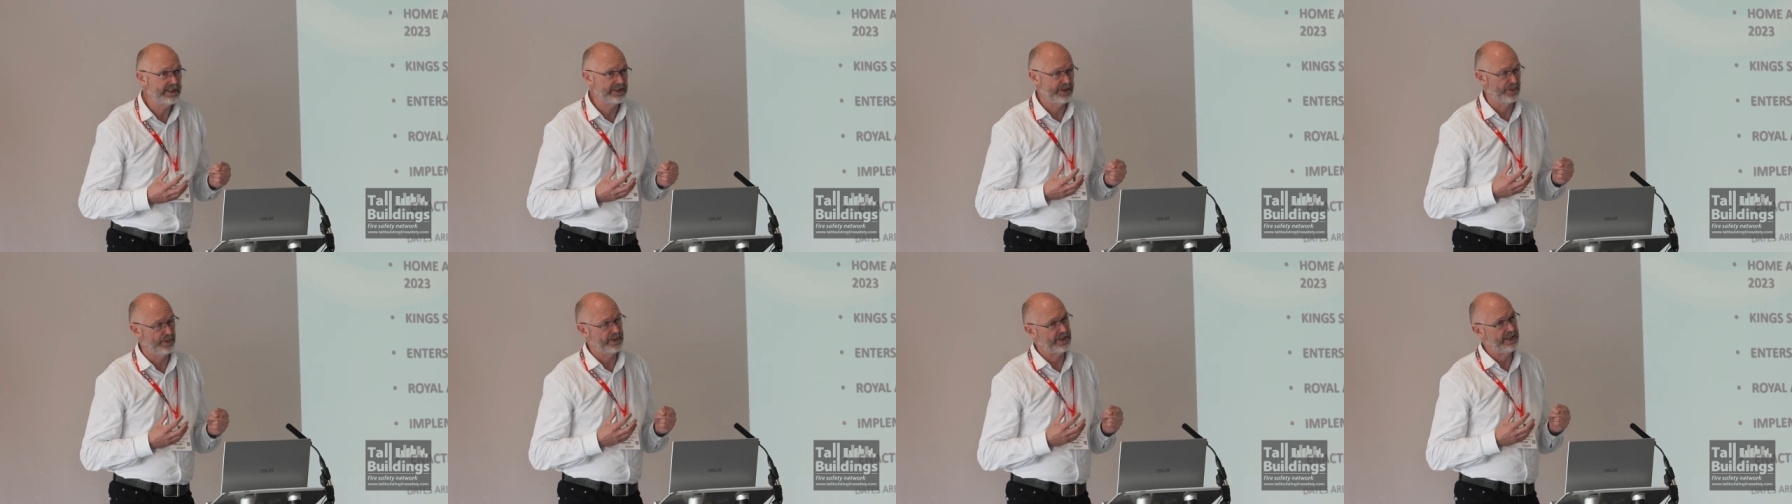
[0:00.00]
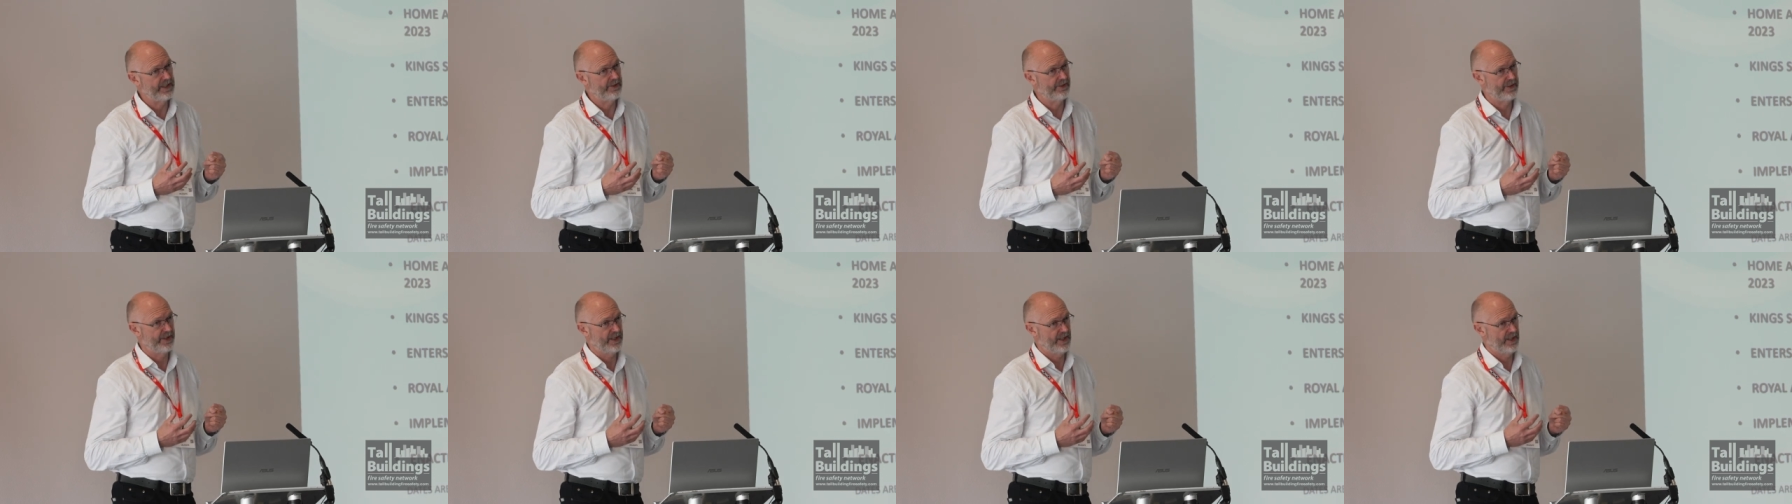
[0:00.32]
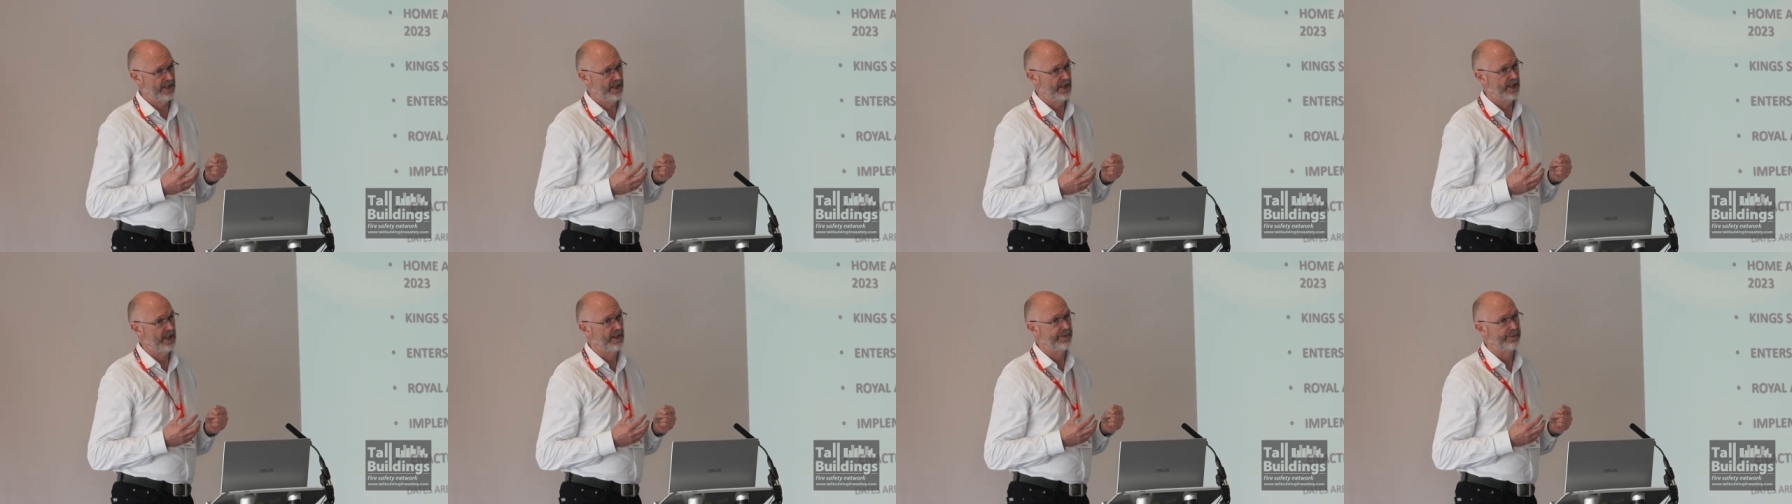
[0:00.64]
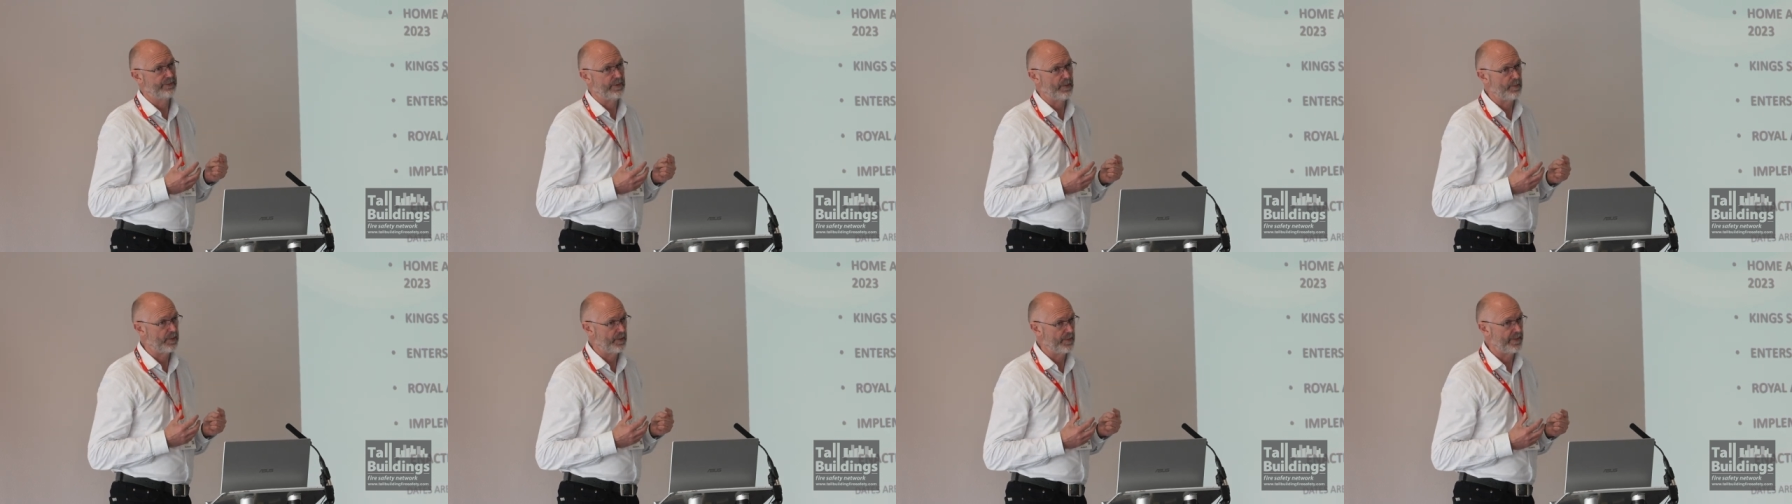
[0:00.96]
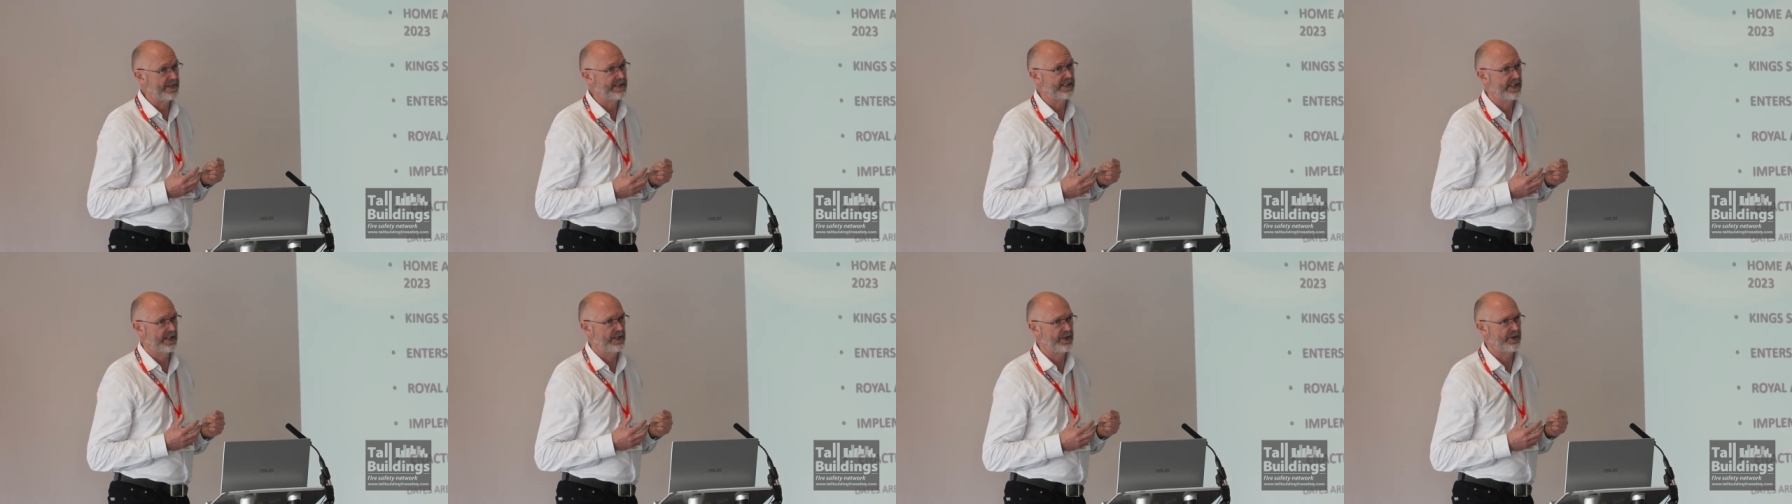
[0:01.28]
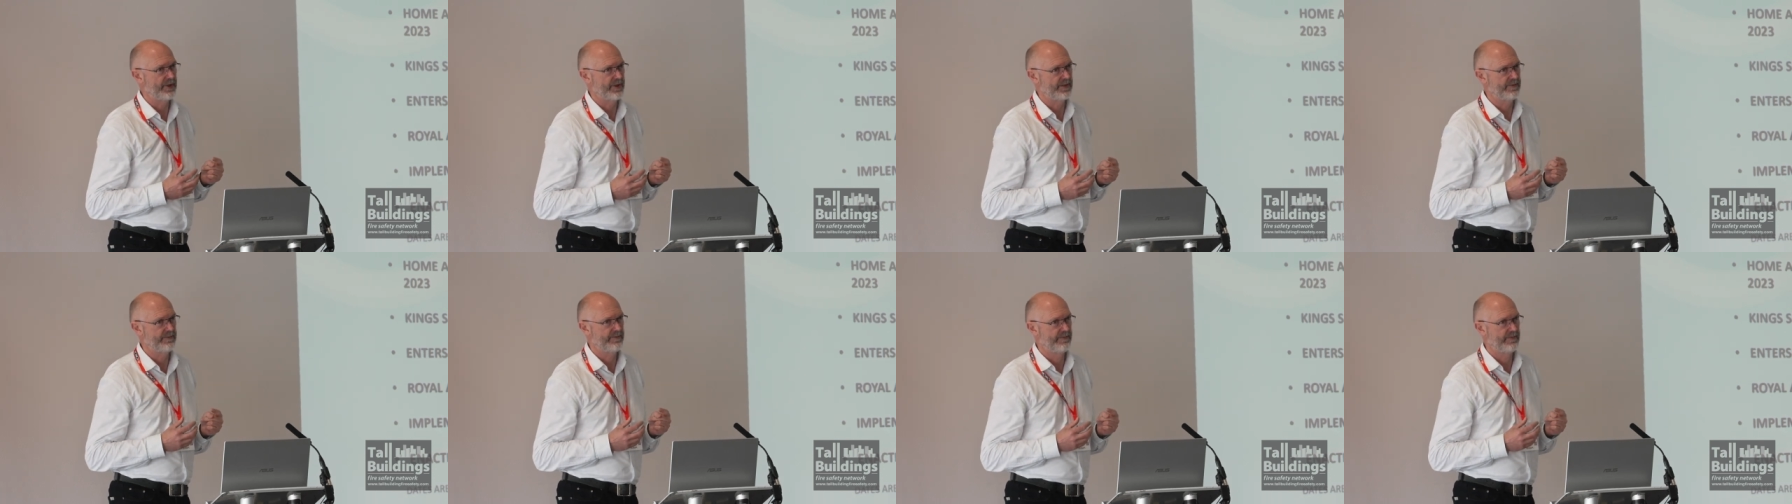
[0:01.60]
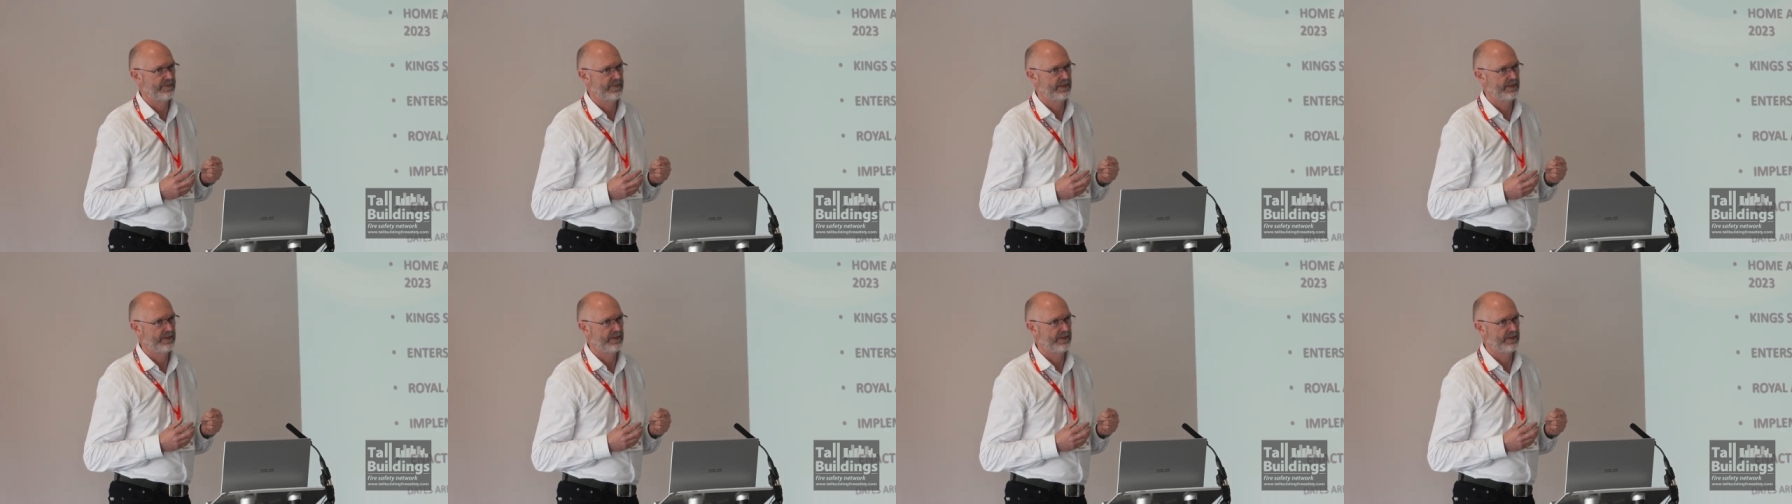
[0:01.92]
to a year and a half for implementation.